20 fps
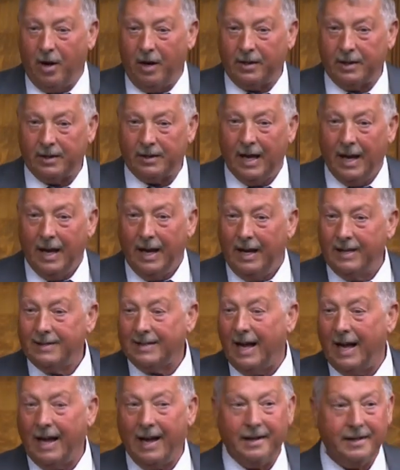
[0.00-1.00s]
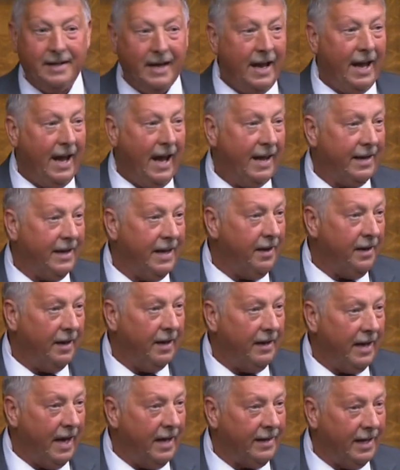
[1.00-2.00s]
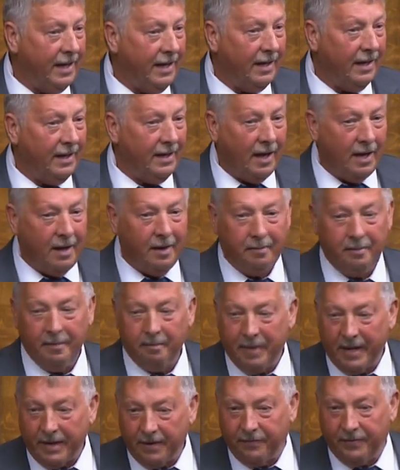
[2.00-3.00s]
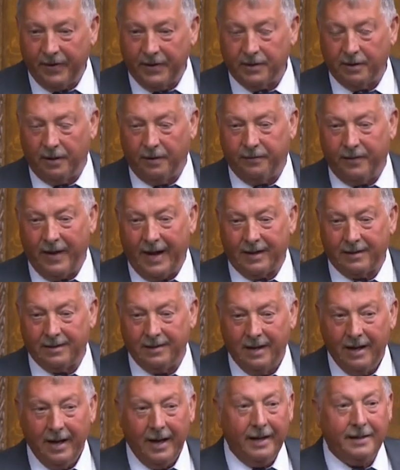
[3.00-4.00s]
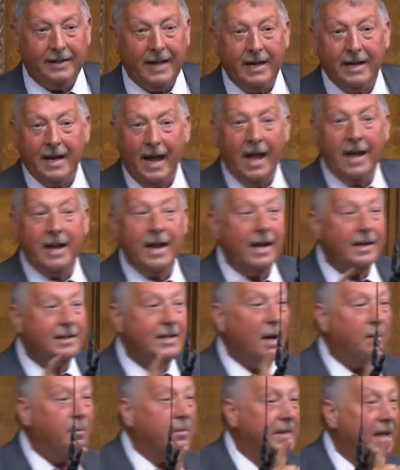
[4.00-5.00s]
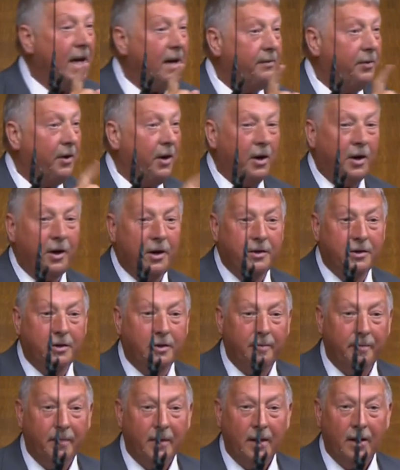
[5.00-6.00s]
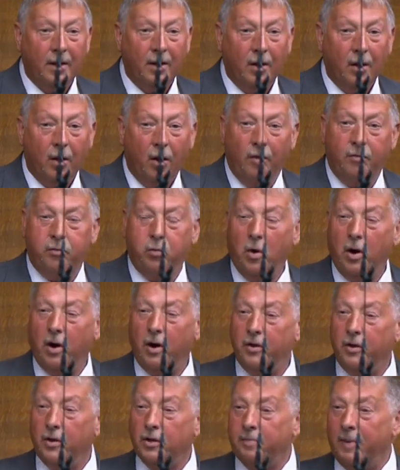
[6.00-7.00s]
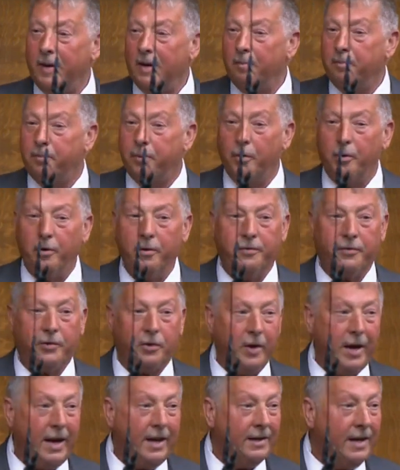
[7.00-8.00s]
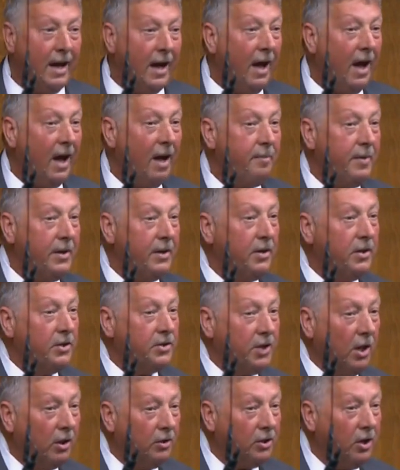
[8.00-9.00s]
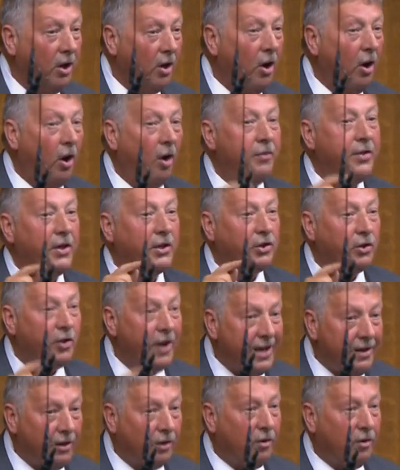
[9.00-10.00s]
market has had any beneficial effect. Indeed, any examples I've heard of where there's been improved trade have been a result of the trade